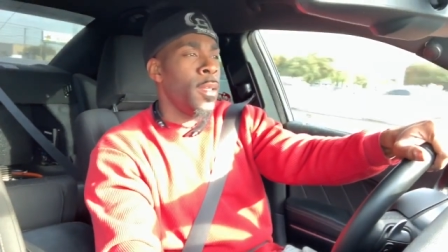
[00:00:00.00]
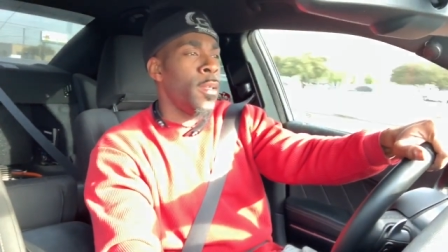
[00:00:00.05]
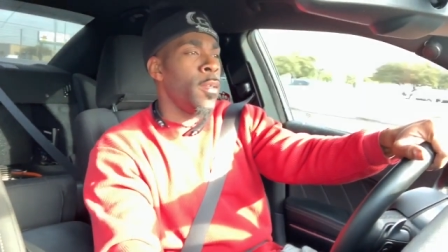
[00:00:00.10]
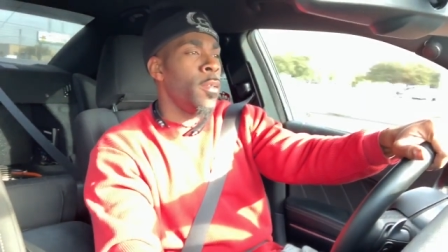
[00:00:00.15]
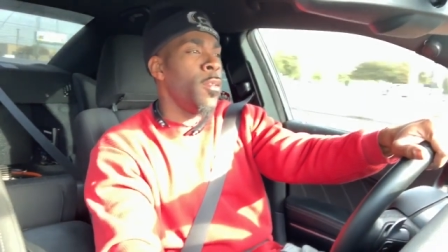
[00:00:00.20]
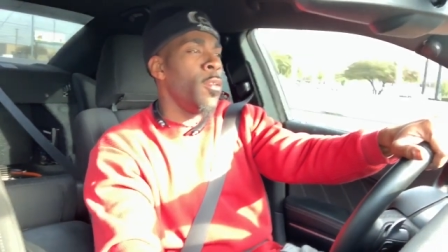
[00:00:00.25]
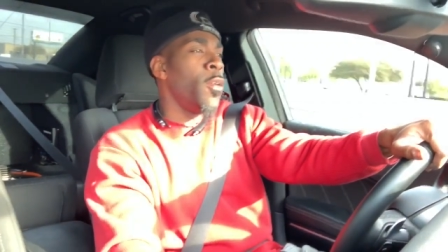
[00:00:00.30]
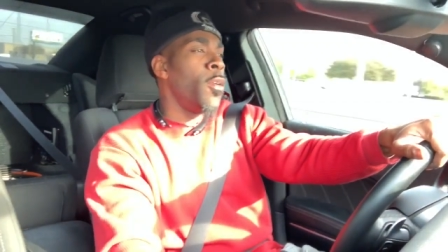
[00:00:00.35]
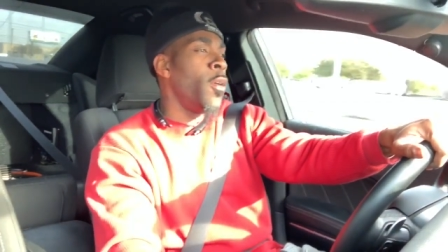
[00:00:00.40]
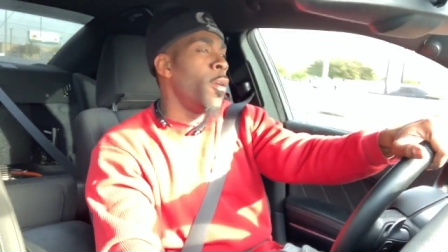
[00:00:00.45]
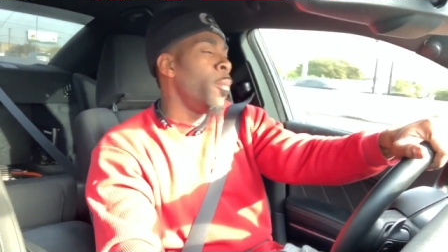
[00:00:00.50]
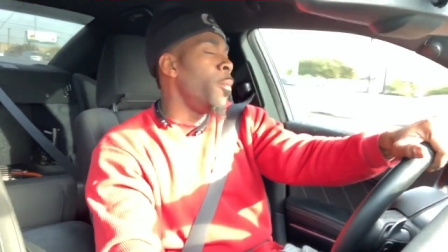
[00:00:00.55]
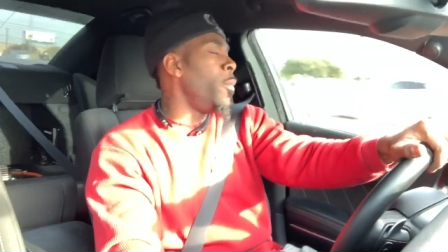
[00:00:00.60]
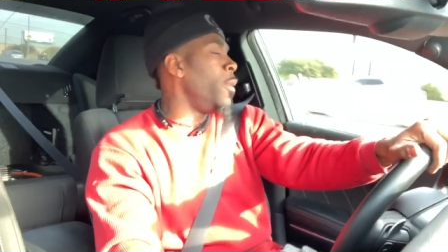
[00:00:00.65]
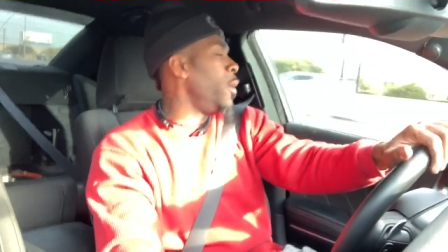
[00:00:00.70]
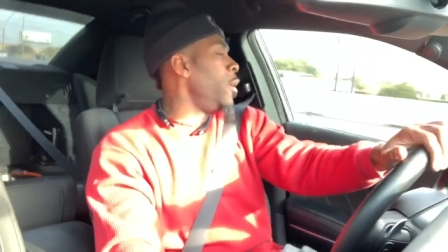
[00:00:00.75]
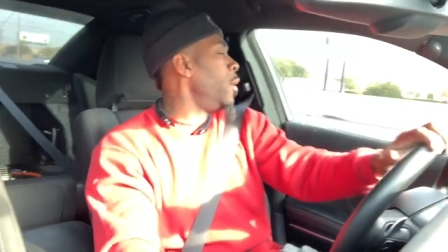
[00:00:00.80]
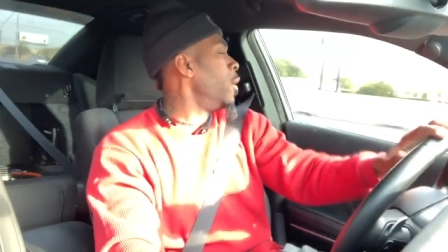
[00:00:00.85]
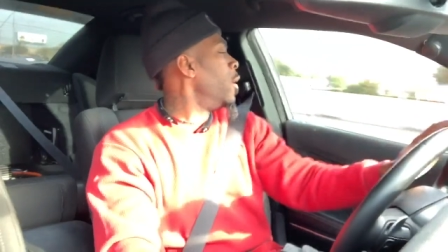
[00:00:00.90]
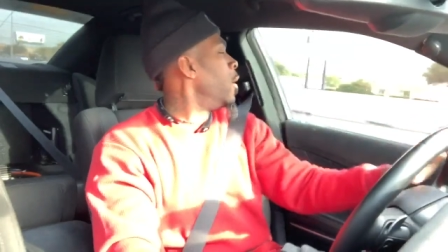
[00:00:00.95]
you know what I
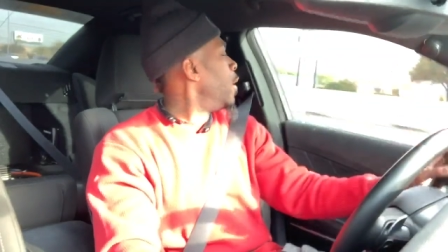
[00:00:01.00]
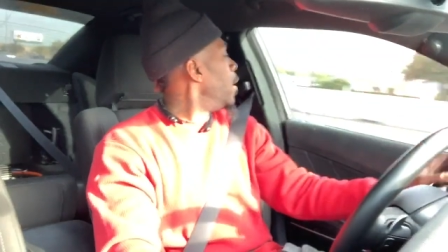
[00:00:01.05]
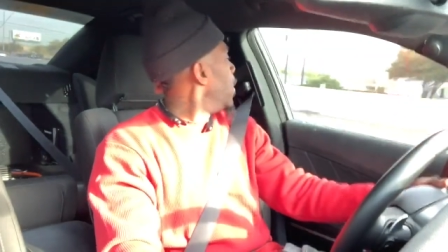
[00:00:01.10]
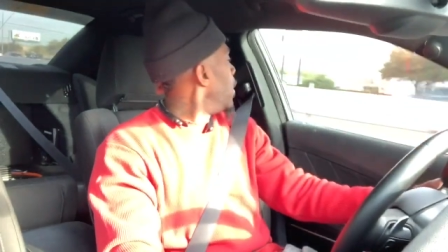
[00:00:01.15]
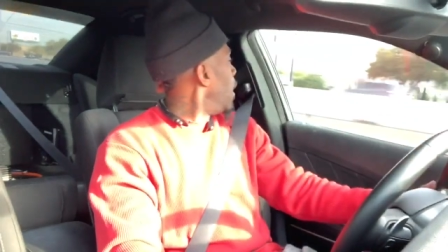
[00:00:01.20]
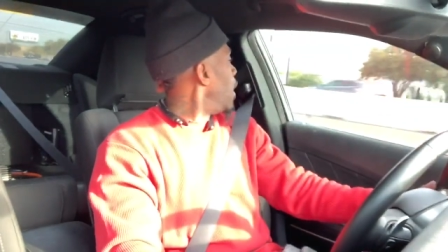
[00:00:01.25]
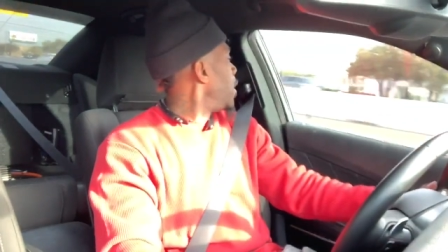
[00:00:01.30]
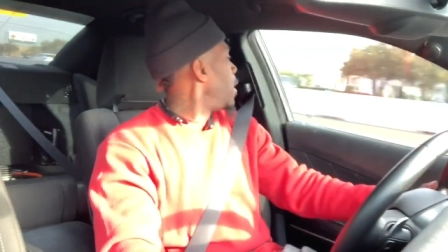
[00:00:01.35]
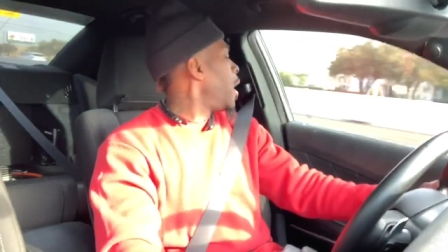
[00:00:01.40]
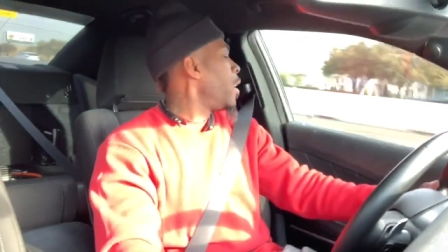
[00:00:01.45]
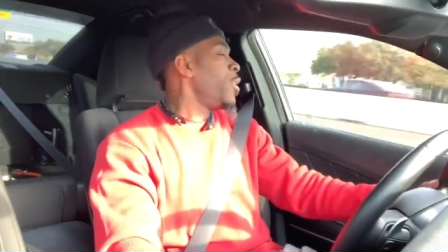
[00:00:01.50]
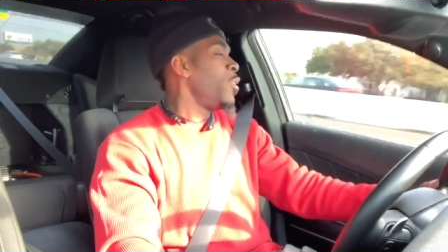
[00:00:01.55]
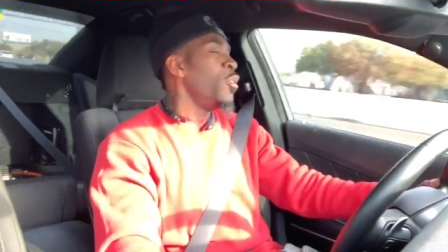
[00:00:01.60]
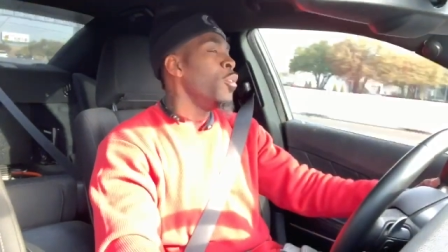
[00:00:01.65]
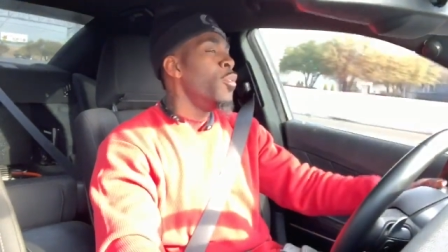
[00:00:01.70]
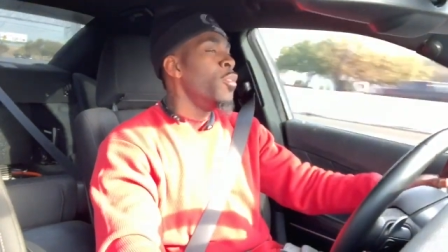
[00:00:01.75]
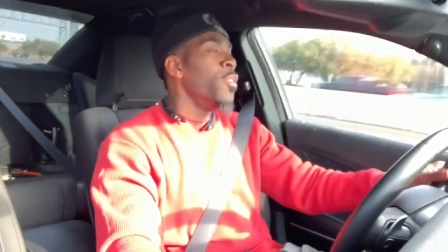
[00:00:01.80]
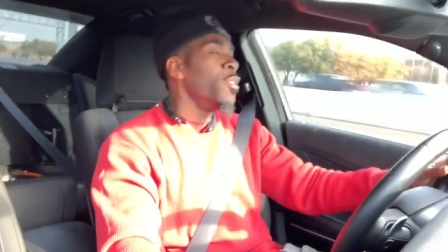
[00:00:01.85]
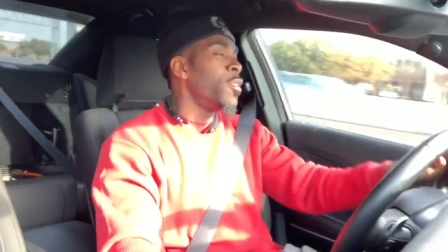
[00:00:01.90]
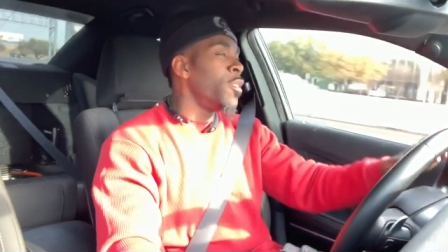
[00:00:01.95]
mean? I like
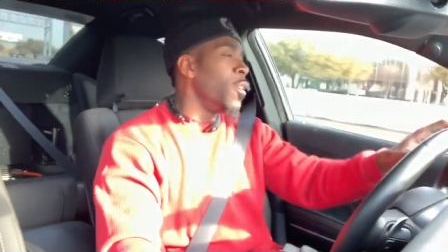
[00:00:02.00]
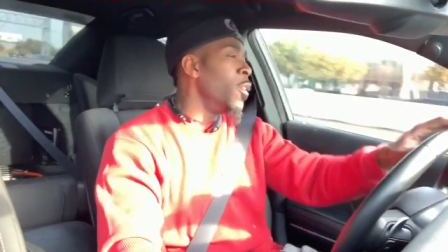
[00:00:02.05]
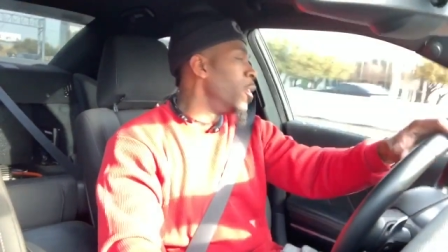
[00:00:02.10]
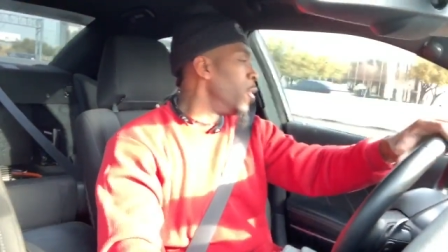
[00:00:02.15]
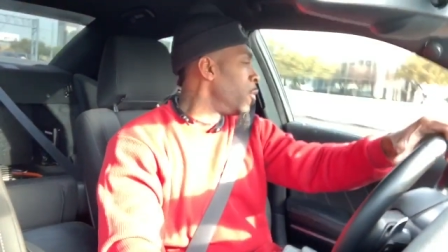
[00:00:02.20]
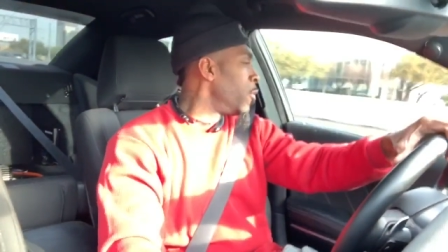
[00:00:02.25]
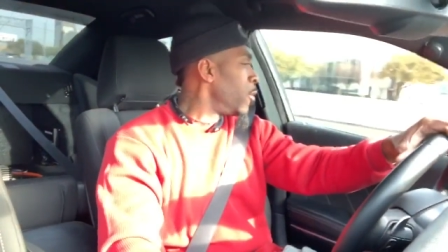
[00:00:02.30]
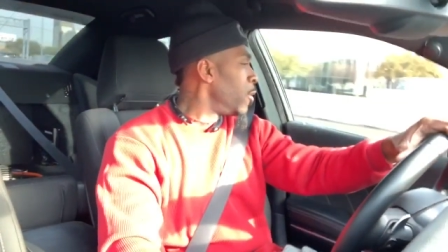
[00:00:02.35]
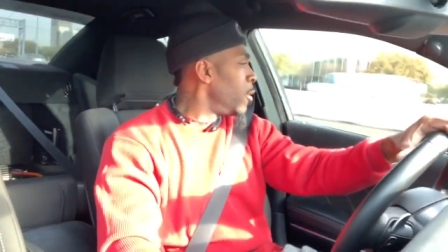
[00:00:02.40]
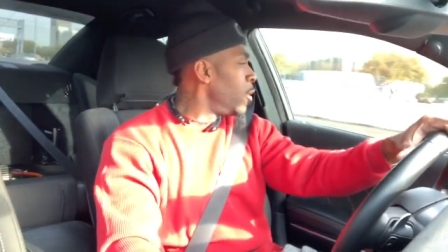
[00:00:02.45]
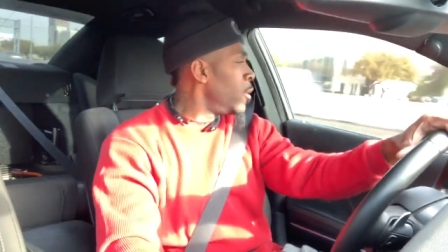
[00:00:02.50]
doing stuff.